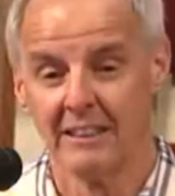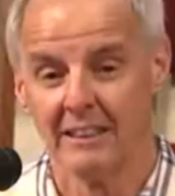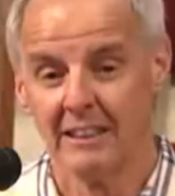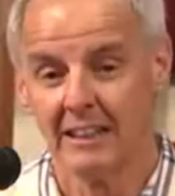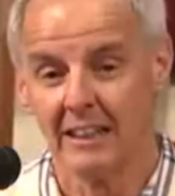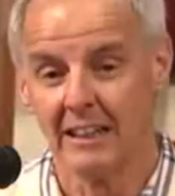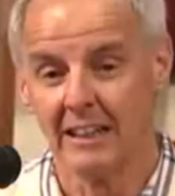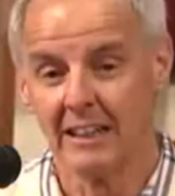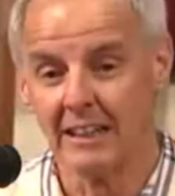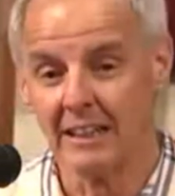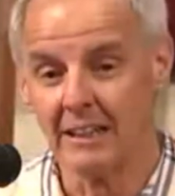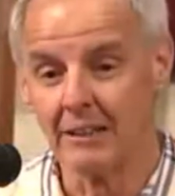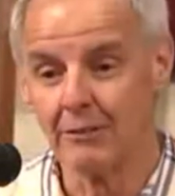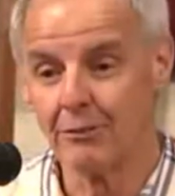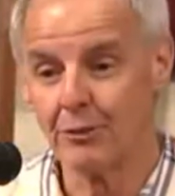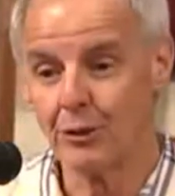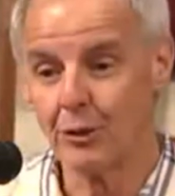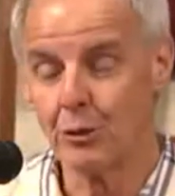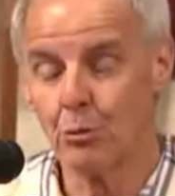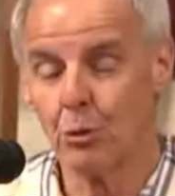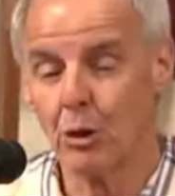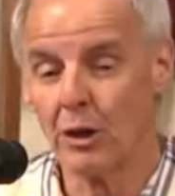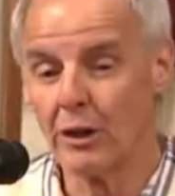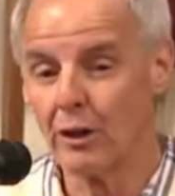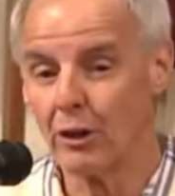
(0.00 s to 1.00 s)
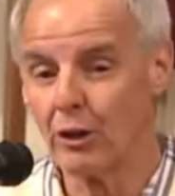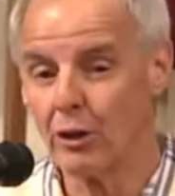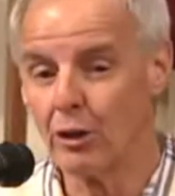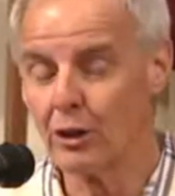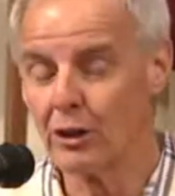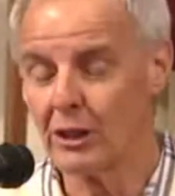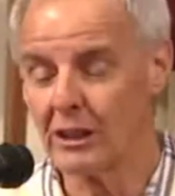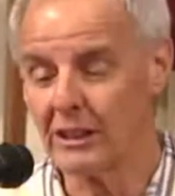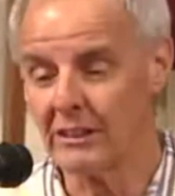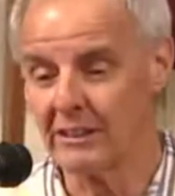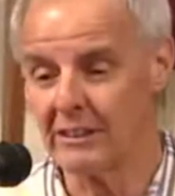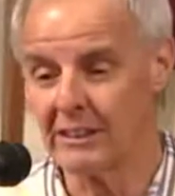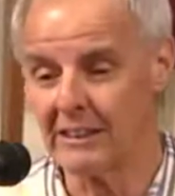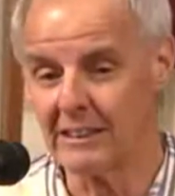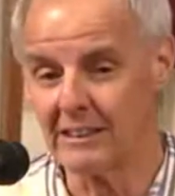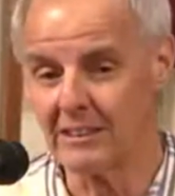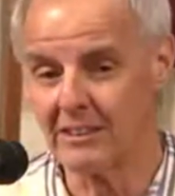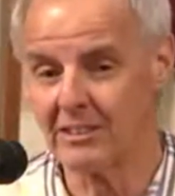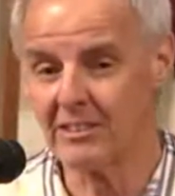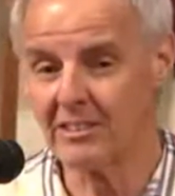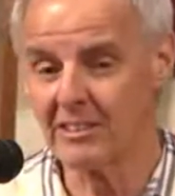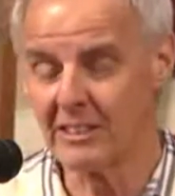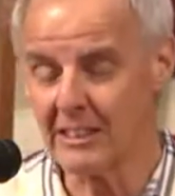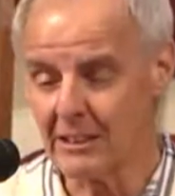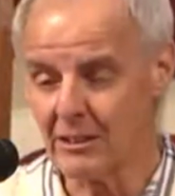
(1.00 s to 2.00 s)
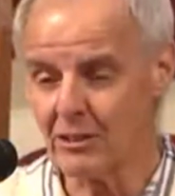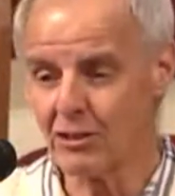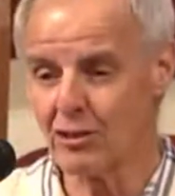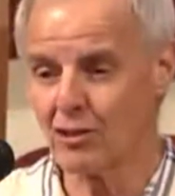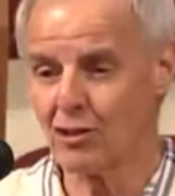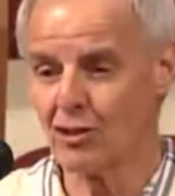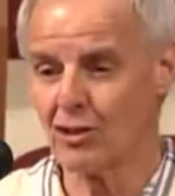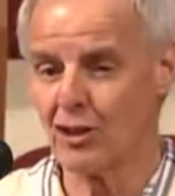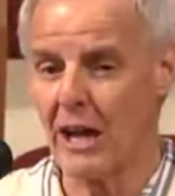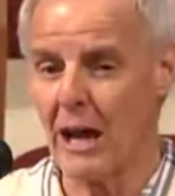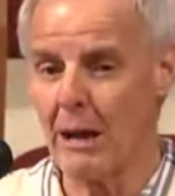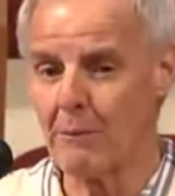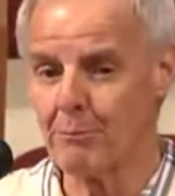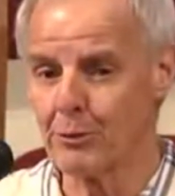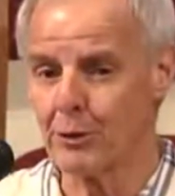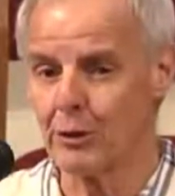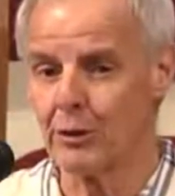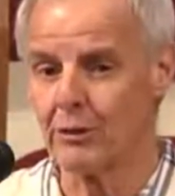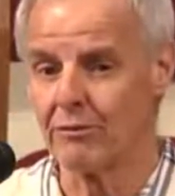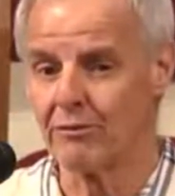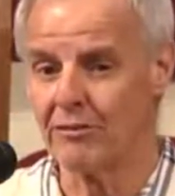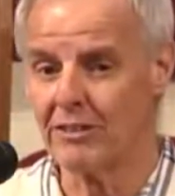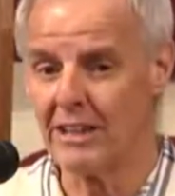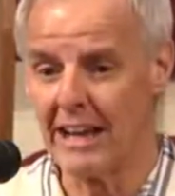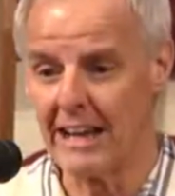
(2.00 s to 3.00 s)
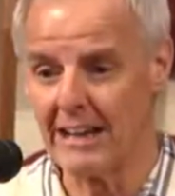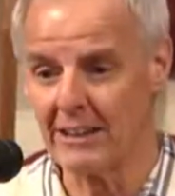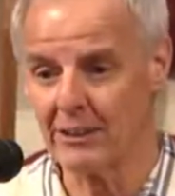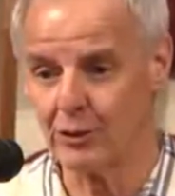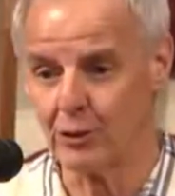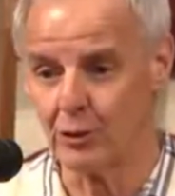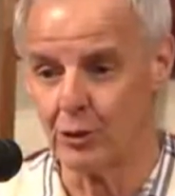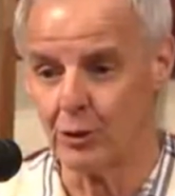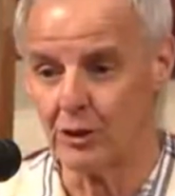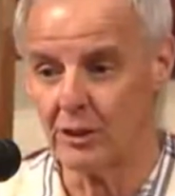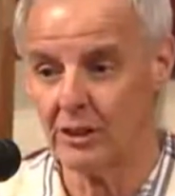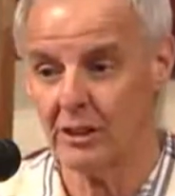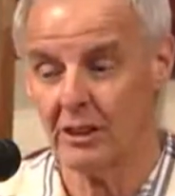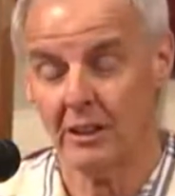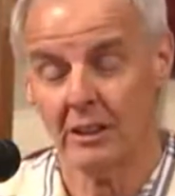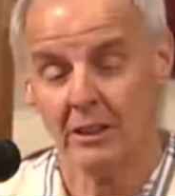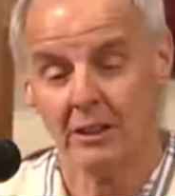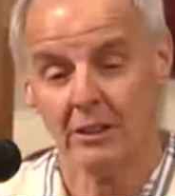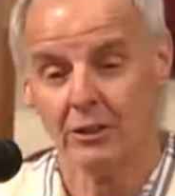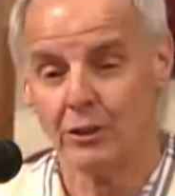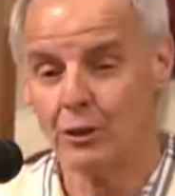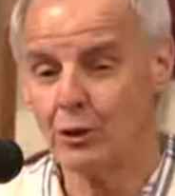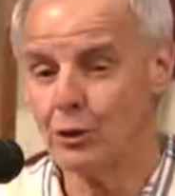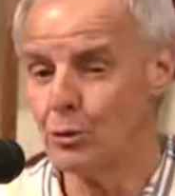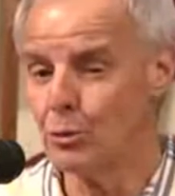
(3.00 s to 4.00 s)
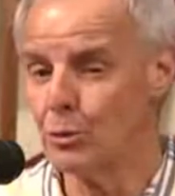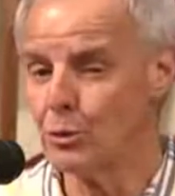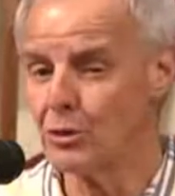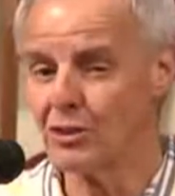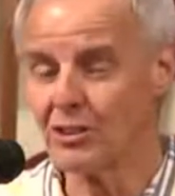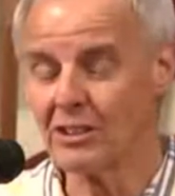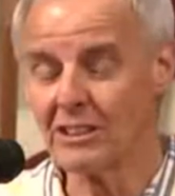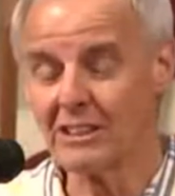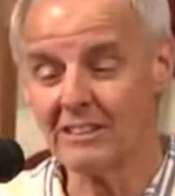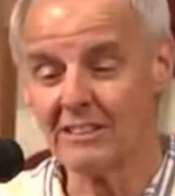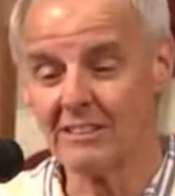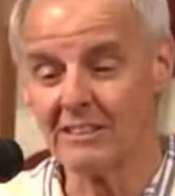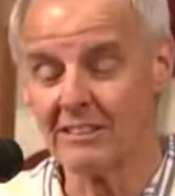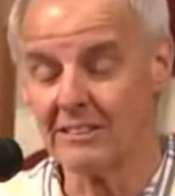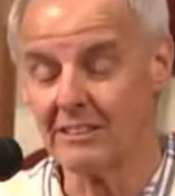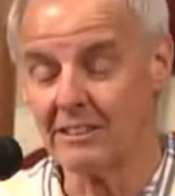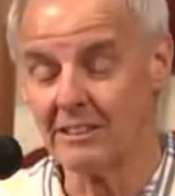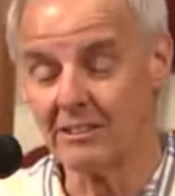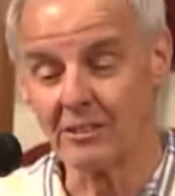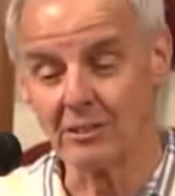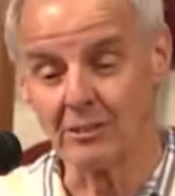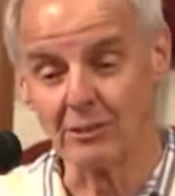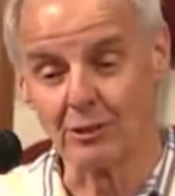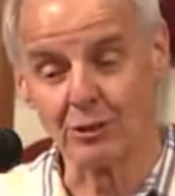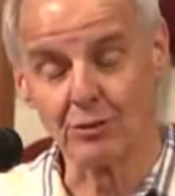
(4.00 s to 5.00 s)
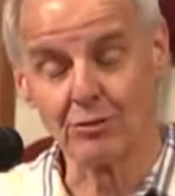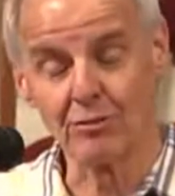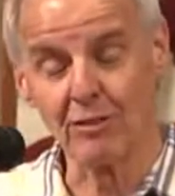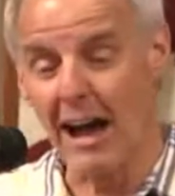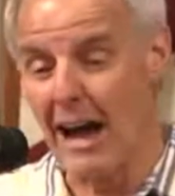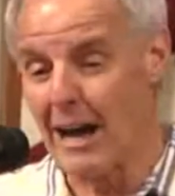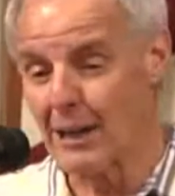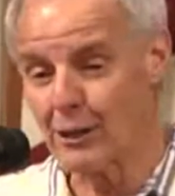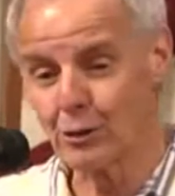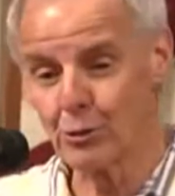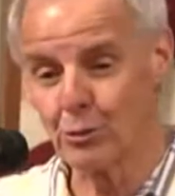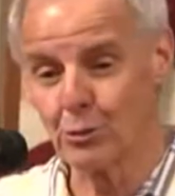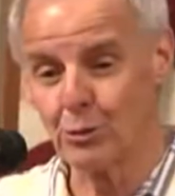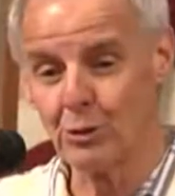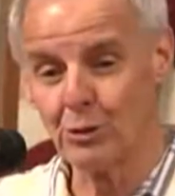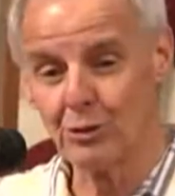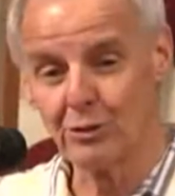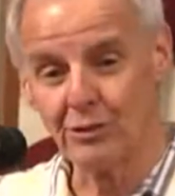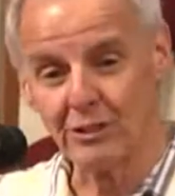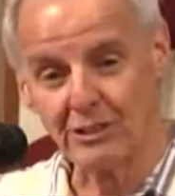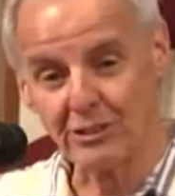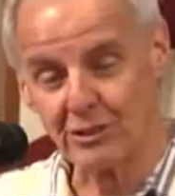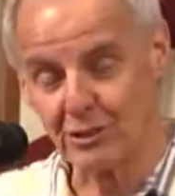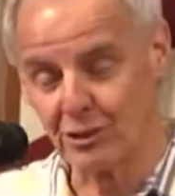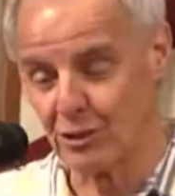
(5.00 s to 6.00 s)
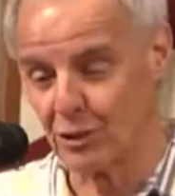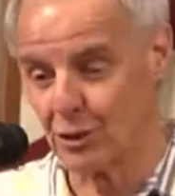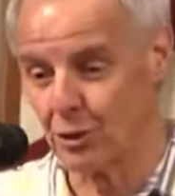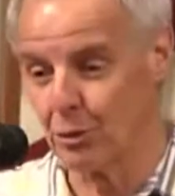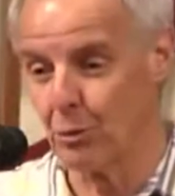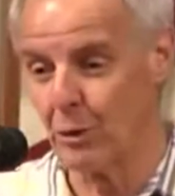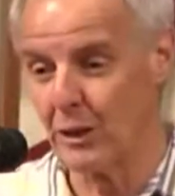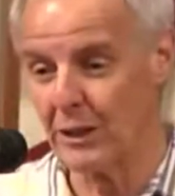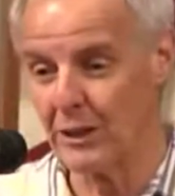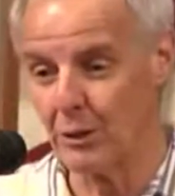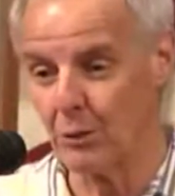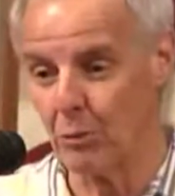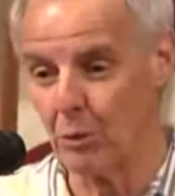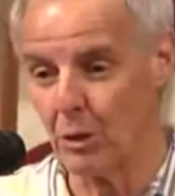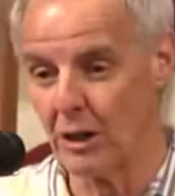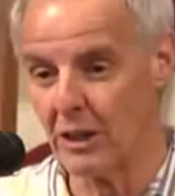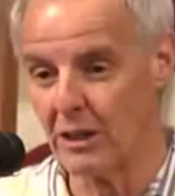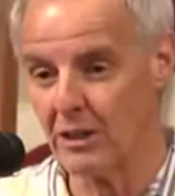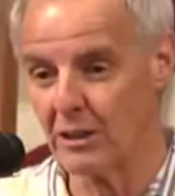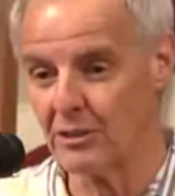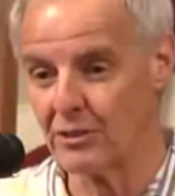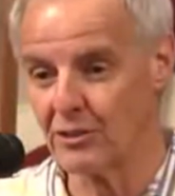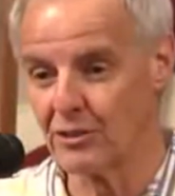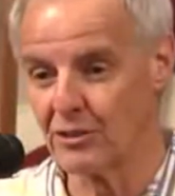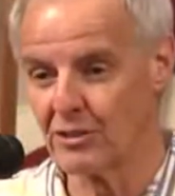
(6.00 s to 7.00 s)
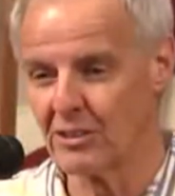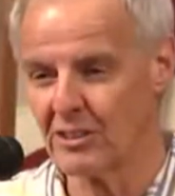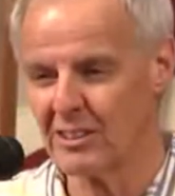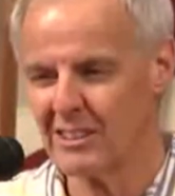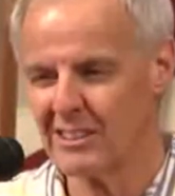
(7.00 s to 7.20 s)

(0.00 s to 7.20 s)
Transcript: Uh, if you want to look at the sixth chapter of Daniel, you will see that this is factual, this is the way it was.